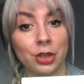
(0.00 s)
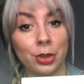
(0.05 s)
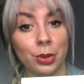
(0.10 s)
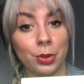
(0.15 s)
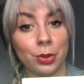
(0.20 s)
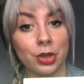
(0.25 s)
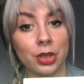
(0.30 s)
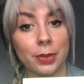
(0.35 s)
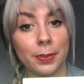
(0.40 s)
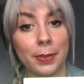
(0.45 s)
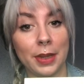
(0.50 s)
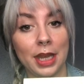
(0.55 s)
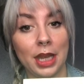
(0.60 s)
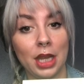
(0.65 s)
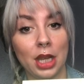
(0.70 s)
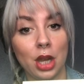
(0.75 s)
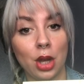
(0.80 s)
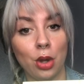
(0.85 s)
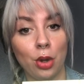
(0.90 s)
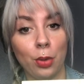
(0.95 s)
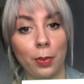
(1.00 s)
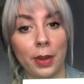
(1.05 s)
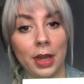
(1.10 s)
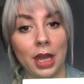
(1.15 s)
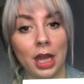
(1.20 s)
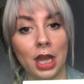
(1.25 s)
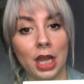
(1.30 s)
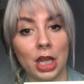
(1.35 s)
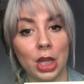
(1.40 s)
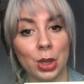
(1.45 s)
to spin
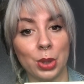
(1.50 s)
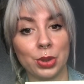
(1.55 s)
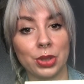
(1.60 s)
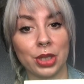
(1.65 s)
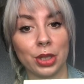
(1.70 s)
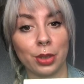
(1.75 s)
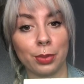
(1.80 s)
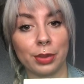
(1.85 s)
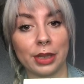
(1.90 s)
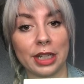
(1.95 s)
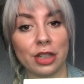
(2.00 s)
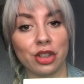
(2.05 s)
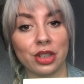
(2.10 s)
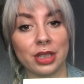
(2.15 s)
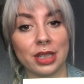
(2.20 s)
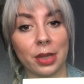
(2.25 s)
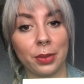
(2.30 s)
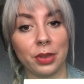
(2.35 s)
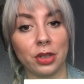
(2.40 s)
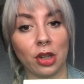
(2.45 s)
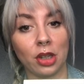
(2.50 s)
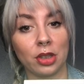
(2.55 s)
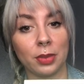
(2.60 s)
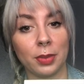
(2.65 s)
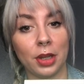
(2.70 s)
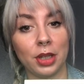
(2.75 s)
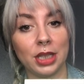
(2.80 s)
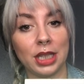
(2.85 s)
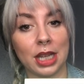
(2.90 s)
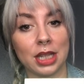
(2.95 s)
open those little branches that we talked
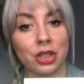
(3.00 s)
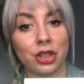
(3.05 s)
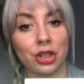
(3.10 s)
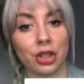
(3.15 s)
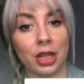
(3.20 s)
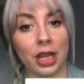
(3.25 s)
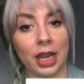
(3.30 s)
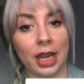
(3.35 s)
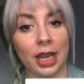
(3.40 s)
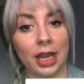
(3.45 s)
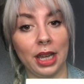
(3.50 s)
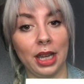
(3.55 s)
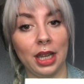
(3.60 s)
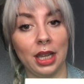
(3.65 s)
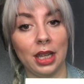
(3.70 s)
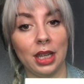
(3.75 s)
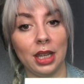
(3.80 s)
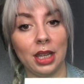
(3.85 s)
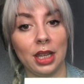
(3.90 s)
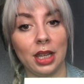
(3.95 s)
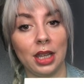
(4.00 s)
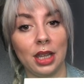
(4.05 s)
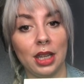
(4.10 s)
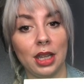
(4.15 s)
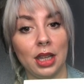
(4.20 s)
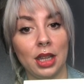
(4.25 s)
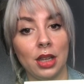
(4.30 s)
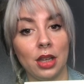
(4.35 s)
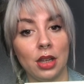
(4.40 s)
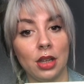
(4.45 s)
about yesterday,
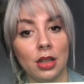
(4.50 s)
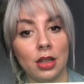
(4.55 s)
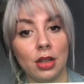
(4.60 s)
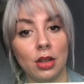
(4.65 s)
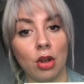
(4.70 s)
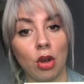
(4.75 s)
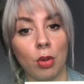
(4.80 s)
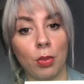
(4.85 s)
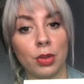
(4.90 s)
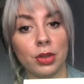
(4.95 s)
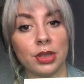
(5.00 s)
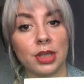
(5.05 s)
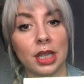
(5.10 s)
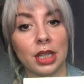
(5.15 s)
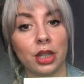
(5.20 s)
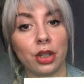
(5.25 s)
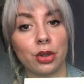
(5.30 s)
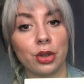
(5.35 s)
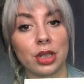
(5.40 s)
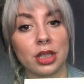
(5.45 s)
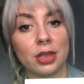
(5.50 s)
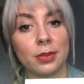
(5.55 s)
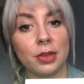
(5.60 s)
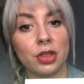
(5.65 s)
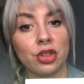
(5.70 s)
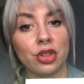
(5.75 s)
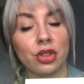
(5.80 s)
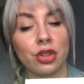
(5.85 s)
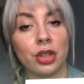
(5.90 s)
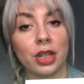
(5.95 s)
almost like a
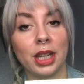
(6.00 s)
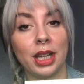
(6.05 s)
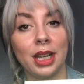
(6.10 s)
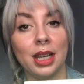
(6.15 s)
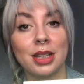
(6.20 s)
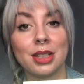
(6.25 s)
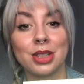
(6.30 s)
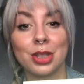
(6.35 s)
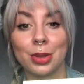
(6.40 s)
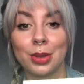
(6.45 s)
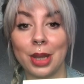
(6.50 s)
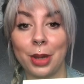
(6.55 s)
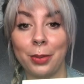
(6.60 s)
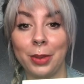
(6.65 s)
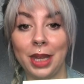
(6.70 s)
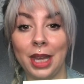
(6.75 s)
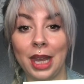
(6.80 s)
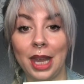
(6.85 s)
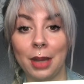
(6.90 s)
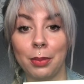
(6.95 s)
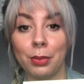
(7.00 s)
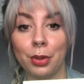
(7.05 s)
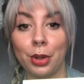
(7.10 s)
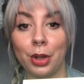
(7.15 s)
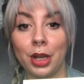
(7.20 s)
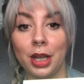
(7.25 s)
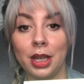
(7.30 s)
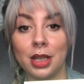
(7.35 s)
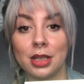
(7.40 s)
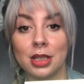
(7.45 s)
Christmas tree so that we can
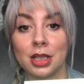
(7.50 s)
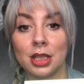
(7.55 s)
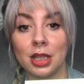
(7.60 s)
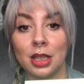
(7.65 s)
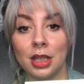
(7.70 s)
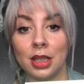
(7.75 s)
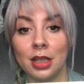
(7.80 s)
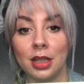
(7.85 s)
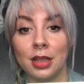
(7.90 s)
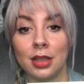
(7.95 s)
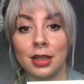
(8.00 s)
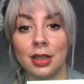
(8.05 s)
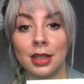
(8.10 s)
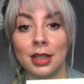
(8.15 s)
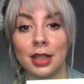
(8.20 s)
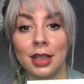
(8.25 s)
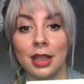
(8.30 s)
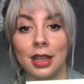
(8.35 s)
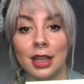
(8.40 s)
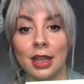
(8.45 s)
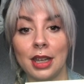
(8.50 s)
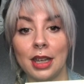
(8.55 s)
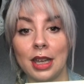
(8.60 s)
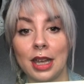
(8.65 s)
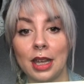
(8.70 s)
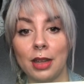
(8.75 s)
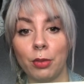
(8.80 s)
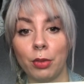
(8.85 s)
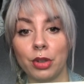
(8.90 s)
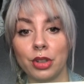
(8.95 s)
put,
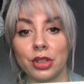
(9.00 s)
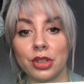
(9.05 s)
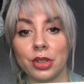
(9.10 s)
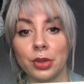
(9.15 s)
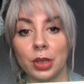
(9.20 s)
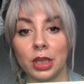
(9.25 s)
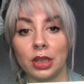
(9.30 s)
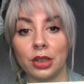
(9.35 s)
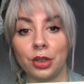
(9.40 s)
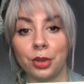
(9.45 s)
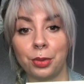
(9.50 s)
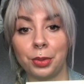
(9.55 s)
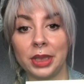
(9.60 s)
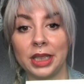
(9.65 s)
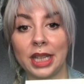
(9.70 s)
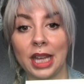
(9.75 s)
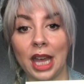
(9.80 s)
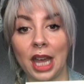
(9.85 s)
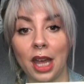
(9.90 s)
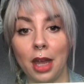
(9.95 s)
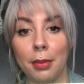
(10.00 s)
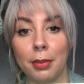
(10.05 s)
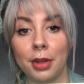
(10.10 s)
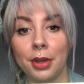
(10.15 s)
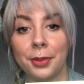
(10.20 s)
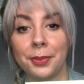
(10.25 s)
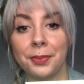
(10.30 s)
we're just doing a little recap,